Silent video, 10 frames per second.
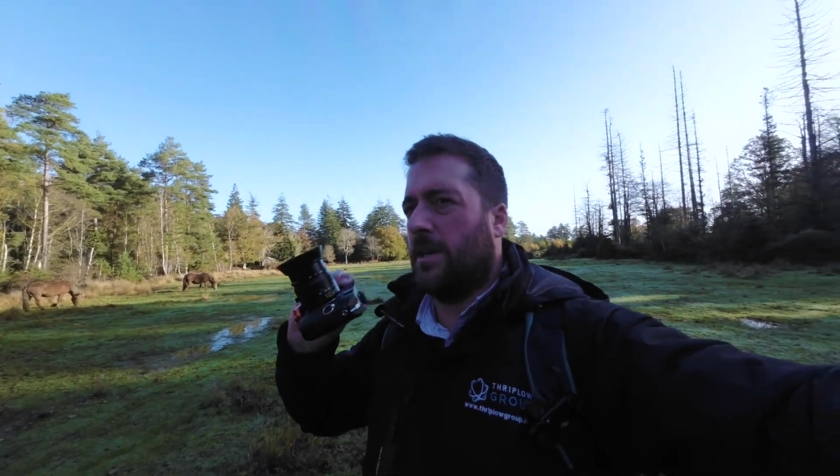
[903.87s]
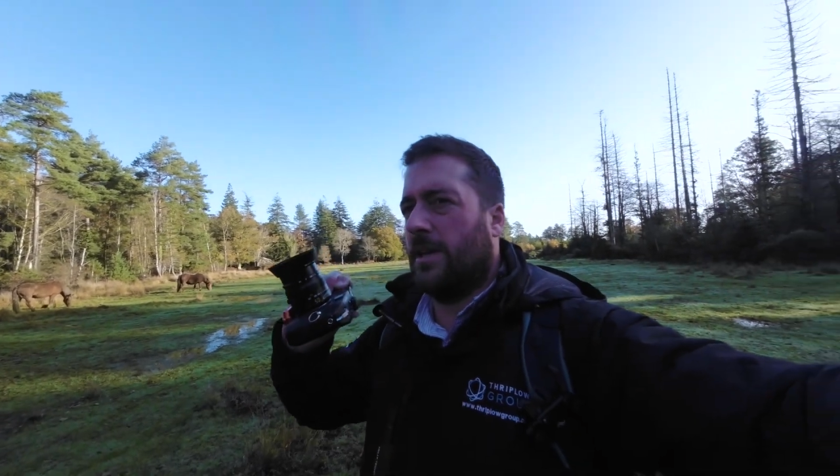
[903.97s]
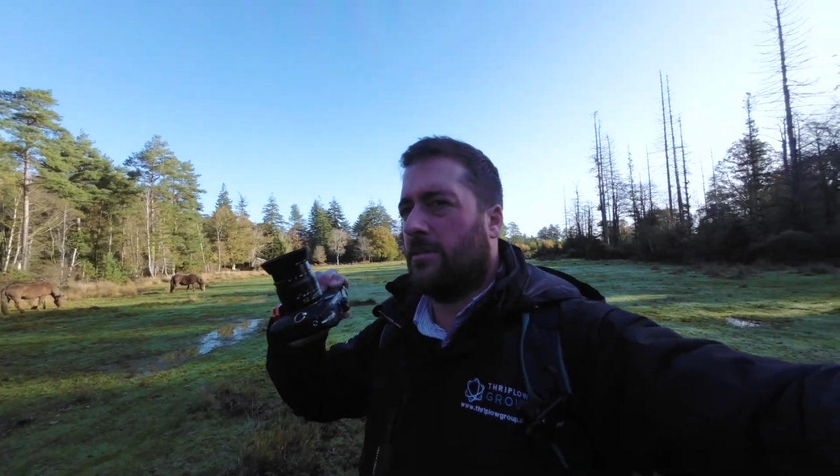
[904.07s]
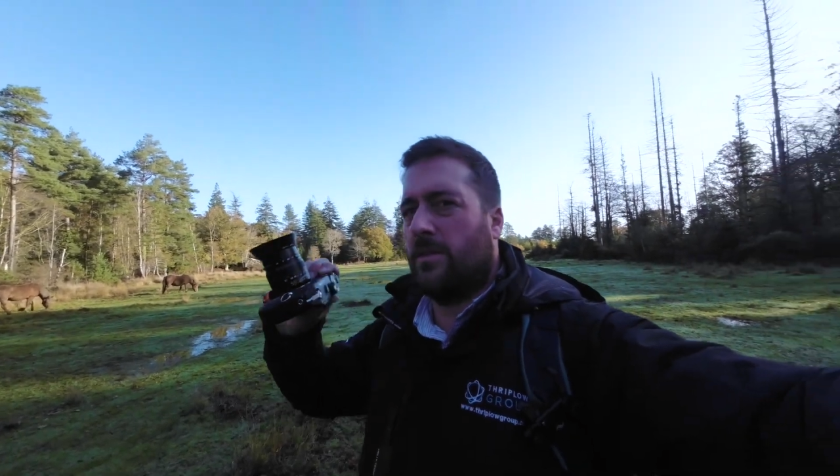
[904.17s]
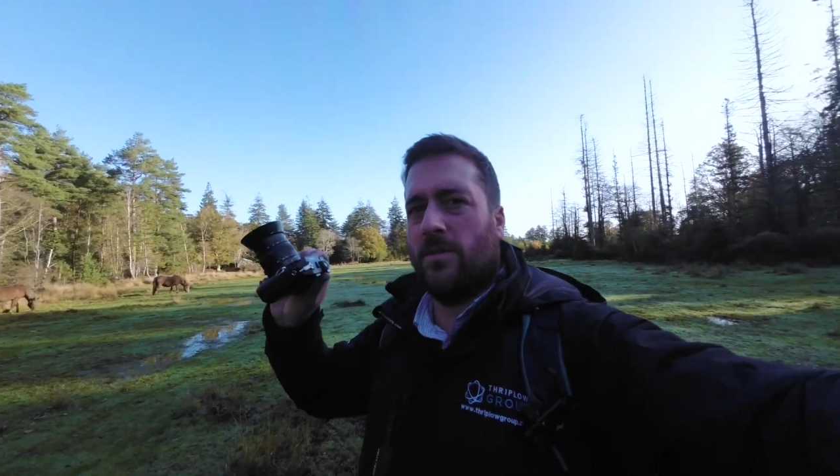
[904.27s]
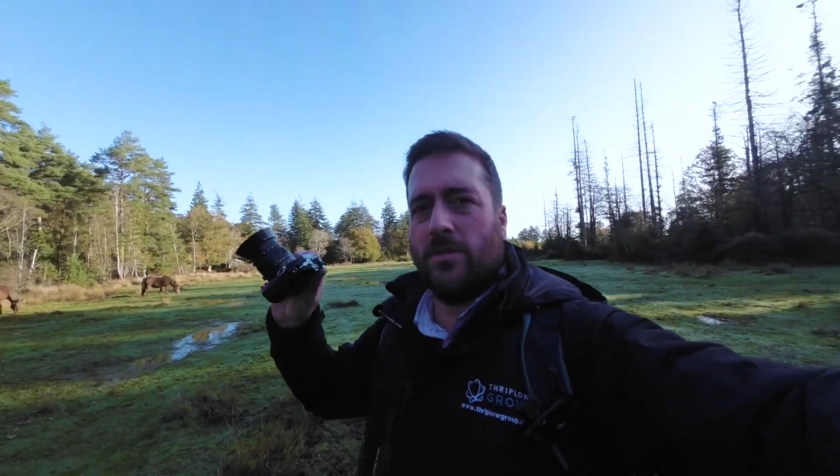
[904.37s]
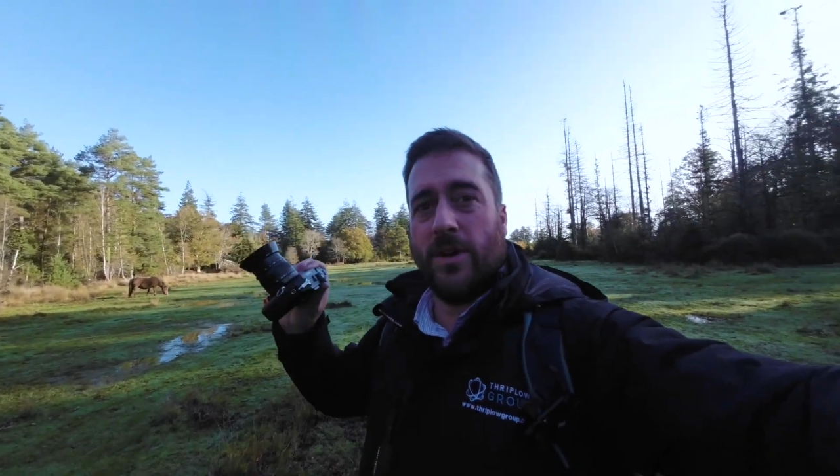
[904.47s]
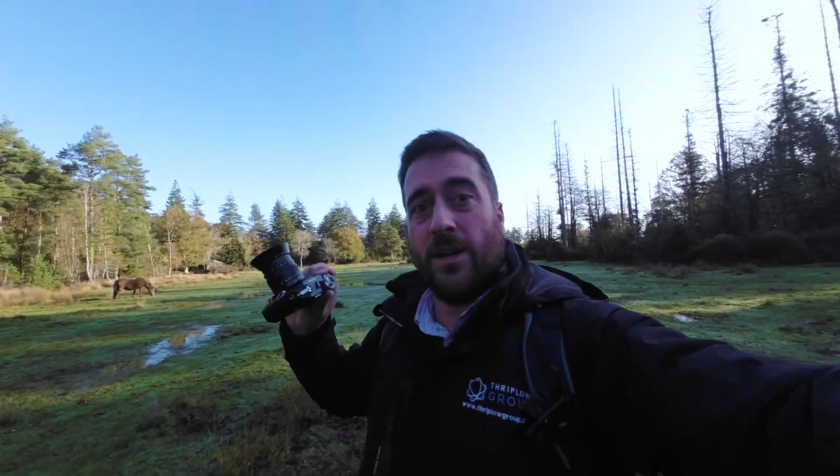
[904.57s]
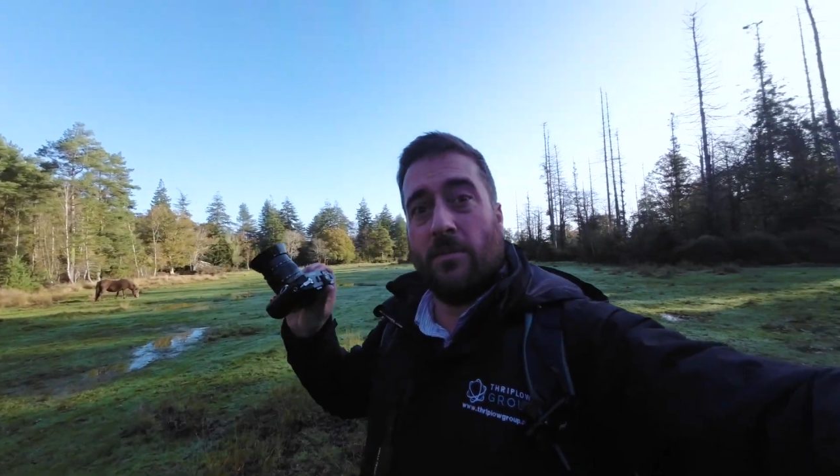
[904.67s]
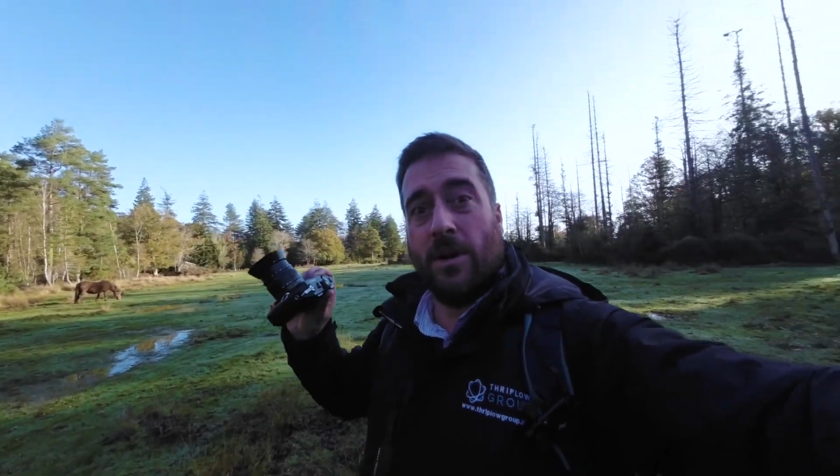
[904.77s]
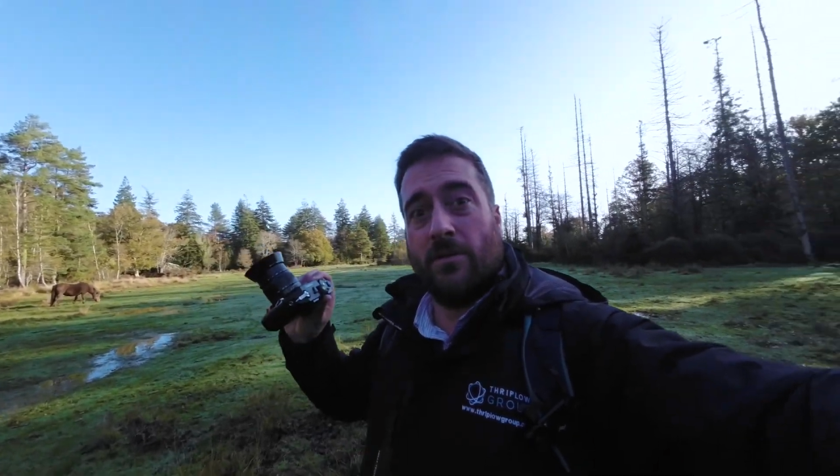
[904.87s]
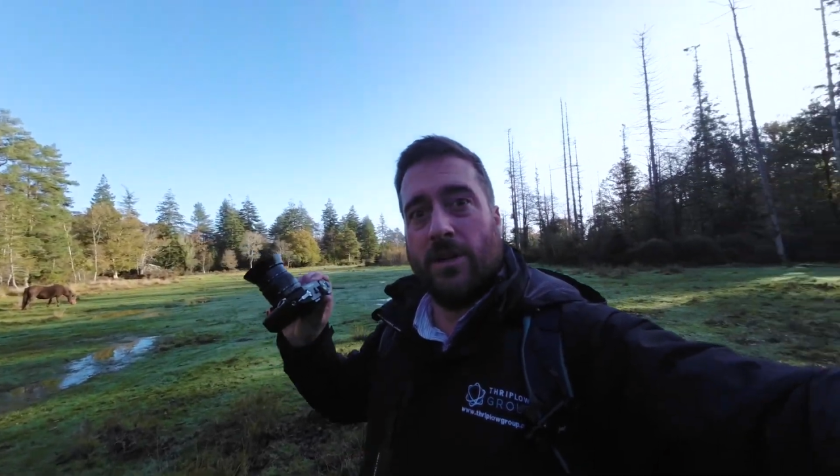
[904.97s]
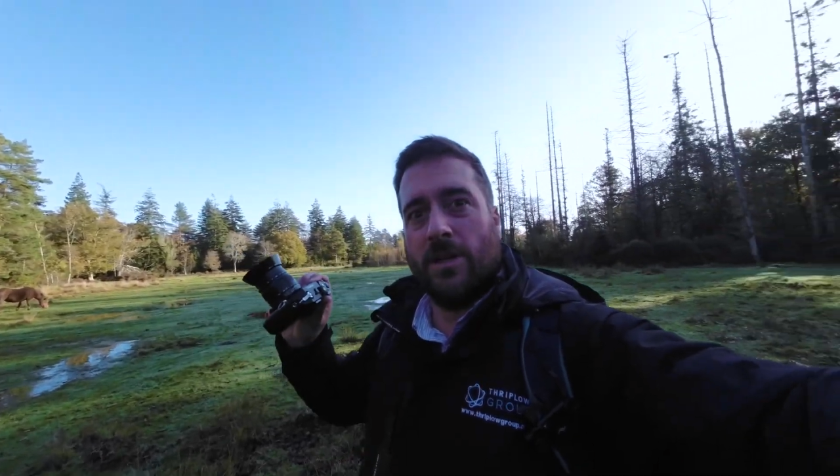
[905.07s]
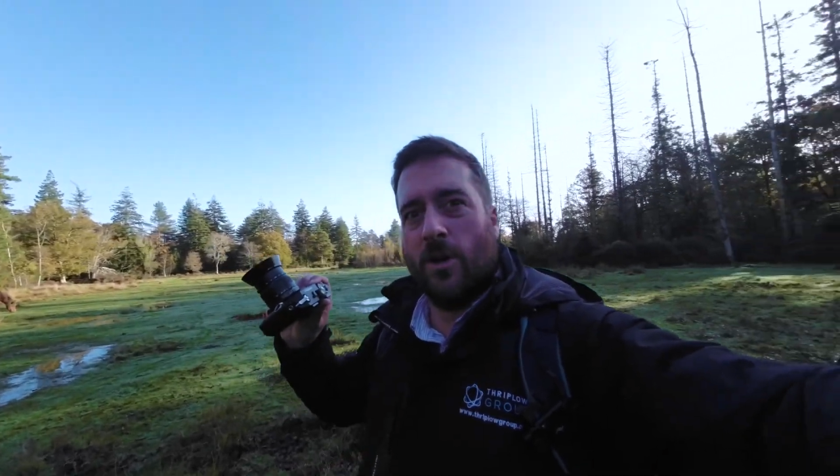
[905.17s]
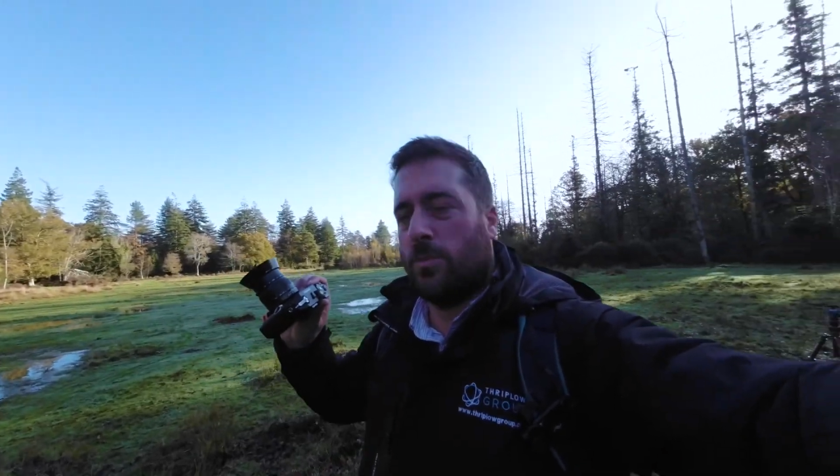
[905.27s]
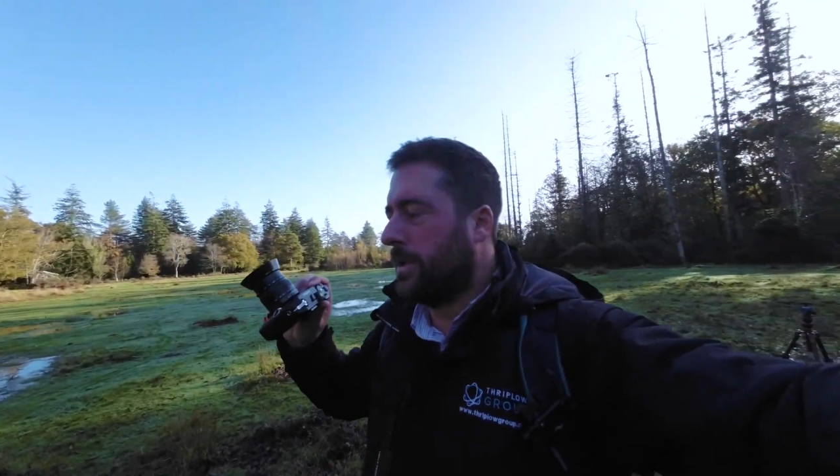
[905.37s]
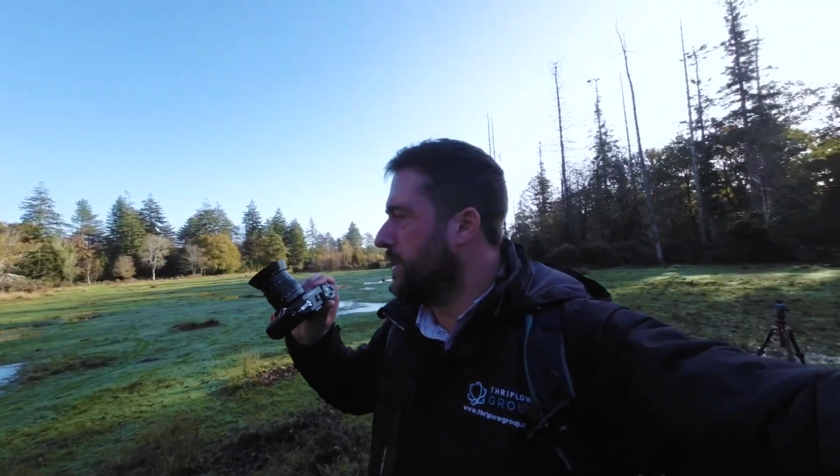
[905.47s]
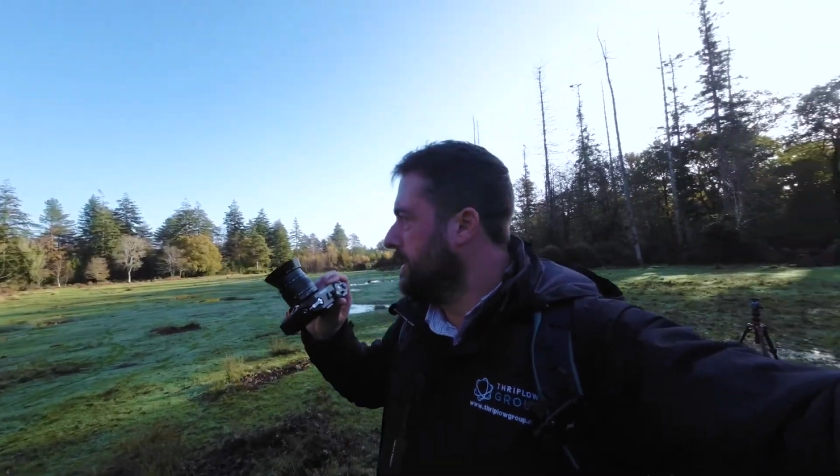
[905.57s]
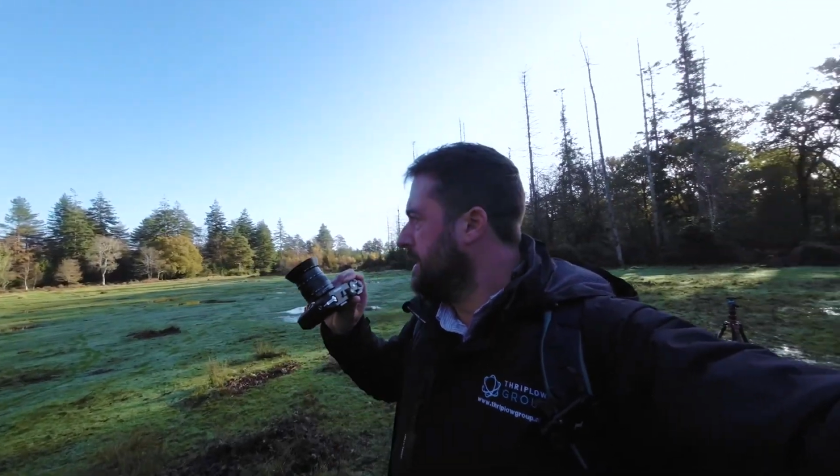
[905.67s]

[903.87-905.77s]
now given the fact that I'm out in the open,